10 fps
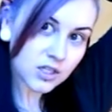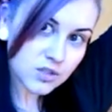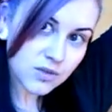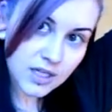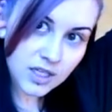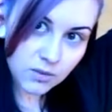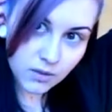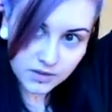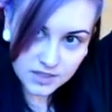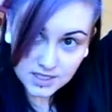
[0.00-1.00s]
Looks really cute
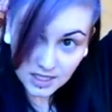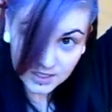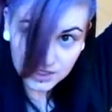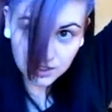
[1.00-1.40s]
on this side